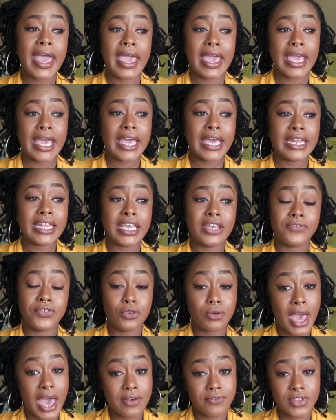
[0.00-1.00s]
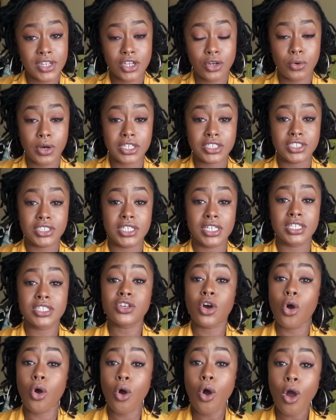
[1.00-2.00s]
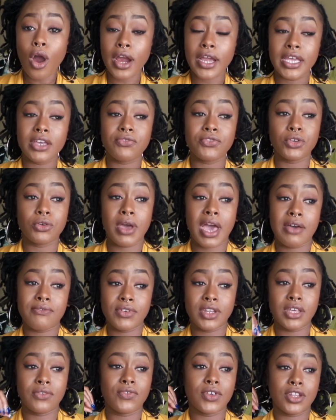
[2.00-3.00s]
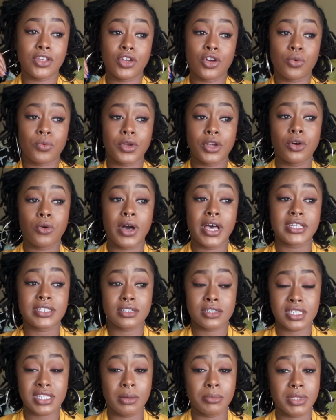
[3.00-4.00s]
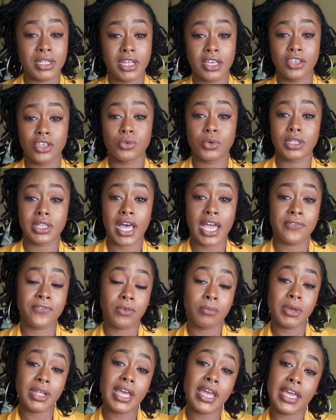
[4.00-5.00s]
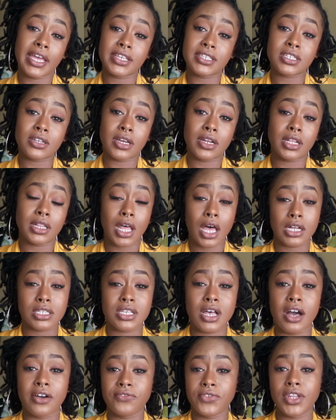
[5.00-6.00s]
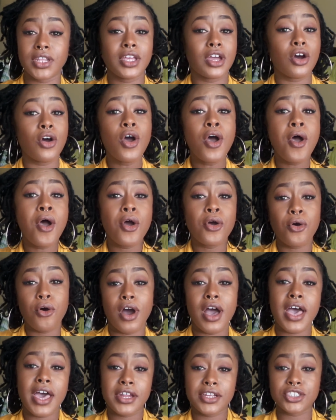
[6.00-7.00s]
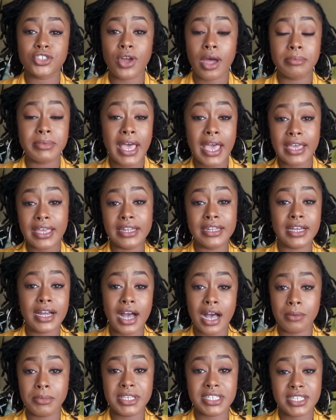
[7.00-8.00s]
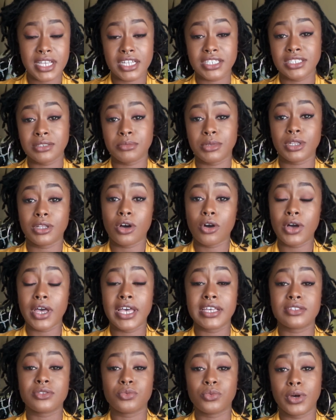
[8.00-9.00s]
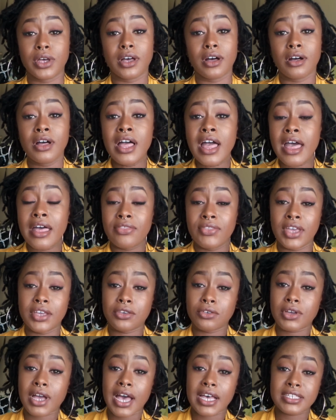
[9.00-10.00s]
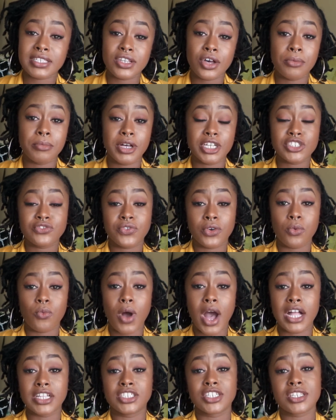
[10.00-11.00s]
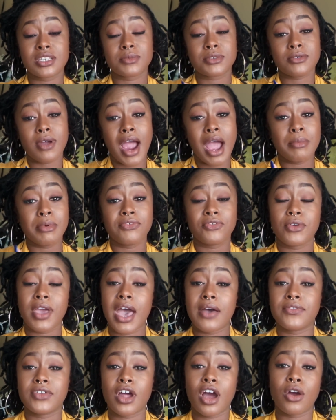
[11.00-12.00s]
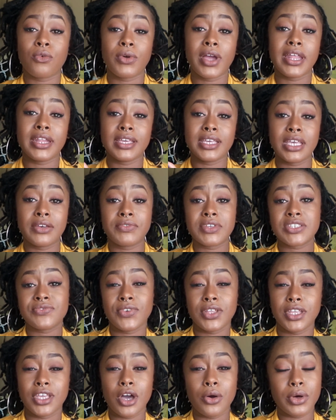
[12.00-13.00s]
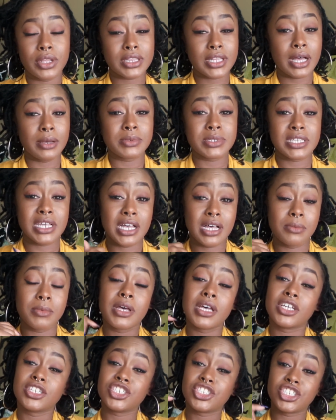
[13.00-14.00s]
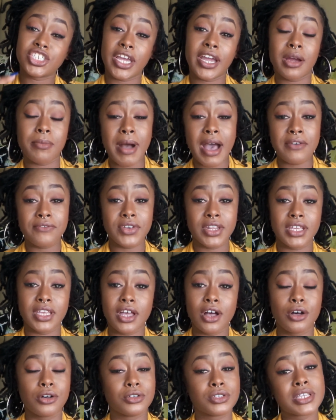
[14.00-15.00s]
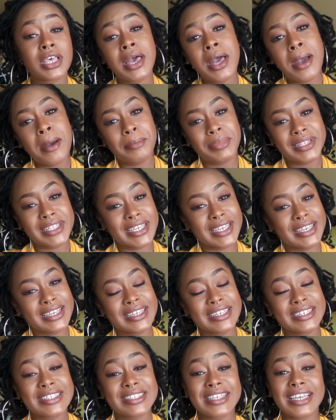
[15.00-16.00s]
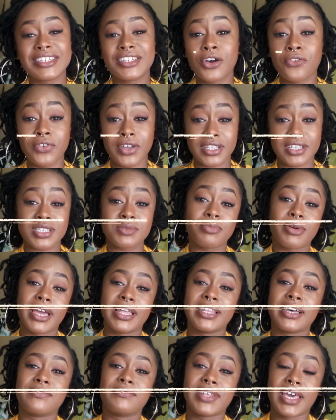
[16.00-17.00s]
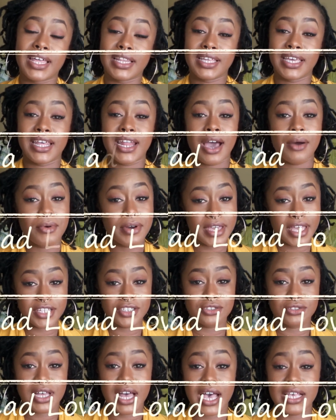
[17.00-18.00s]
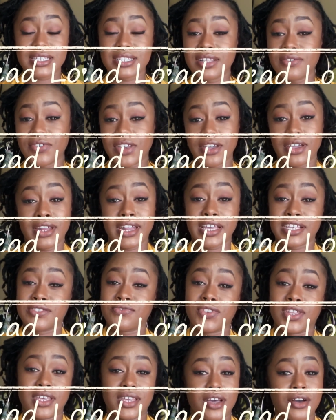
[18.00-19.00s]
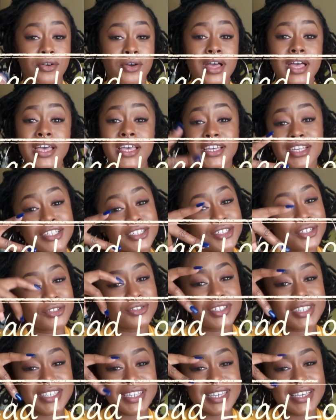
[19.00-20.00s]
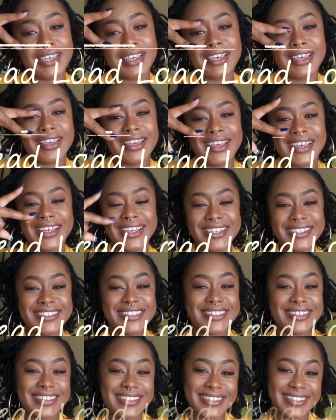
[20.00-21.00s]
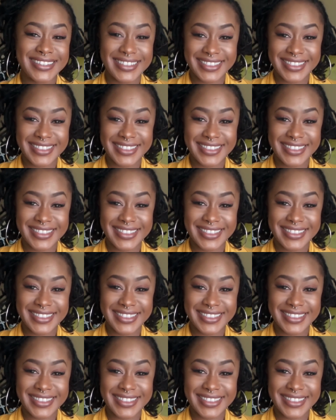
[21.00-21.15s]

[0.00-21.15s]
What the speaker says: And if you have any questions, or if you have any video requests or something that you would like for me to answer in a Loc Talk video, go ahead and drop that in the comment section below as well. Thank you guys so much for watching. Subscribe if you haven't already. Give this video a thumbs up. Share my videos. Please don't forget to spread love daily, and I will catch you guys in the very next video. Deuces!